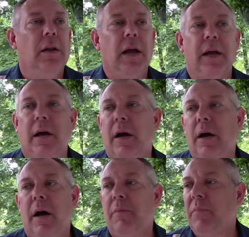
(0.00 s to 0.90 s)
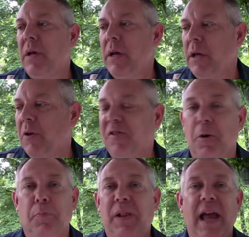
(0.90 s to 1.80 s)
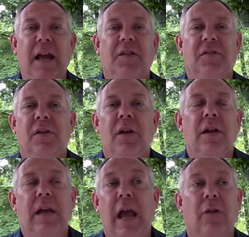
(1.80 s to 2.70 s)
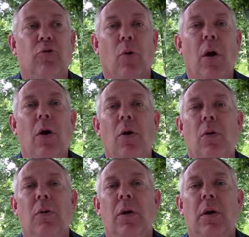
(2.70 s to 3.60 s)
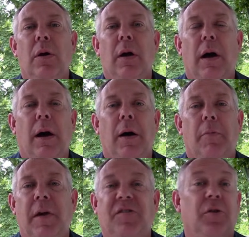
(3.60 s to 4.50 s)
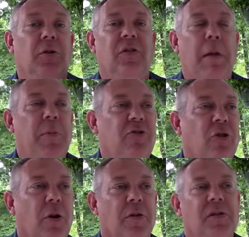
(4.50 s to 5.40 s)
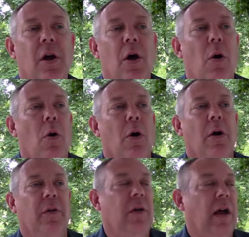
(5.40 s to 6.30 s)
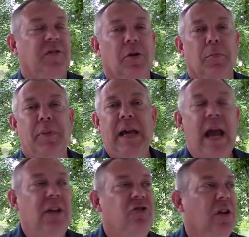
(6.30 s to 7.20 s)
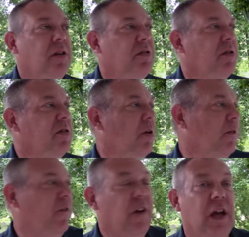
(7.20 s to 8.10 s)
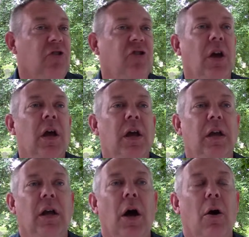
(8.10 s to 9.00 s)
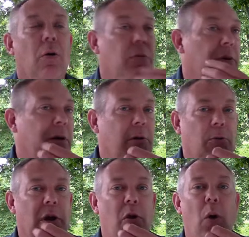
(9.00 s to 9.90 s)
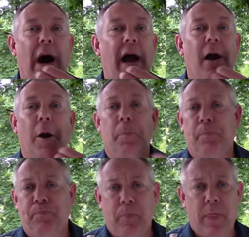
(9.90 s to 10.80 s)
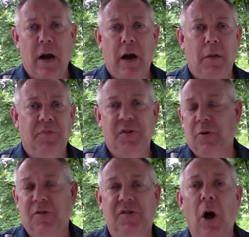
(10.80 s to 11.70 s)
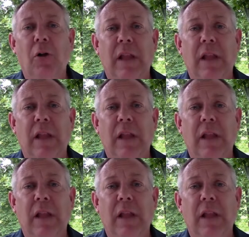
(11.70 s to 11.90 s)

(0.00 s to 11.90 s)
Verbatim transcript: Like, uh, um, you know, certain plants can't grow um, at certain temperatures or at certain pHs or certain fish, you know, require um, certain salt